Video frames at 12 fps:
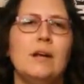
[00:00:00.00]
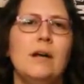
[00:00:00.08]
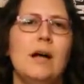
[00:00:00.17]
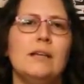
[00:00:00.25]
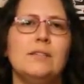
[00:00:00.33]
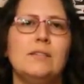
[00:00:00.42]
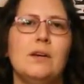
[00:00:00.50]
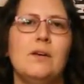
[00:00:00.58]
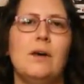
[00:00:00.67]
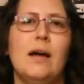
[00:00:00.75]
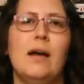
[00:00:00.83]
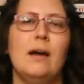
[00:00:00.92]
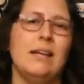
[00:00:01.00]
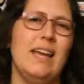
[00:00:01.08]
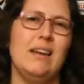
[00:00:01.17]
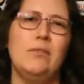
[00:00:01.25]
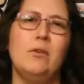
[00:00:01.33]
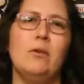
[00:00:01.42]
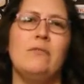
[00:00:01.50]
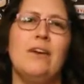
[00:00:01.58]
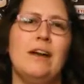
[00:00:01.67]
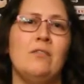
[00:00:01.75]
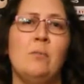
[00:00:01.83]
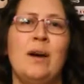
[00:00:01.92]
So again, if you're a
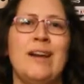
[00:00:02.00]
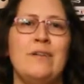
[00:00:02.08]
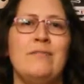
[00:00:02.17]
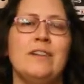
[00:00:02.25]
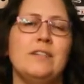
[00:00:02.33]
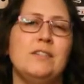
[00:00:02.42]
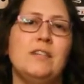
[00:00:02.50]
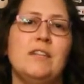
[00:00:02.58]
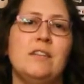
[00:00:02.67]
fan of YA fantasy,